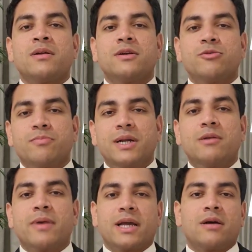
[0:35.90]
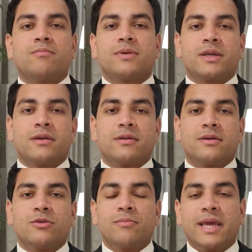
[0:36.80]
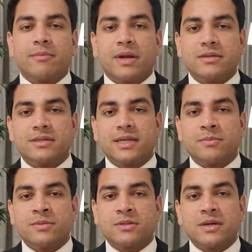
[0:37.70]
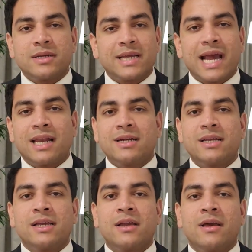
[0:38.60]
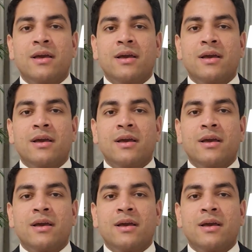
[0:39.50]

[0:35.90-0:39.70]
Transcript: to build my company, to make my dreams a reality.